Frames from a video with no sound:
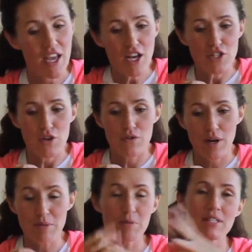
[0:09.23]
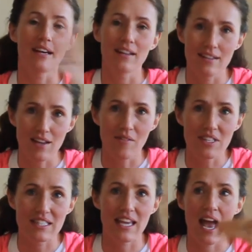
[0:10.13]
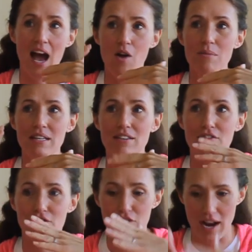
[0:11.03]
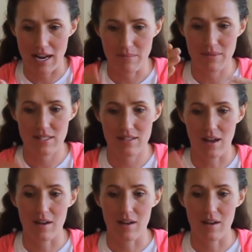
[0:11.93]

So frames per second is obviously how many frames,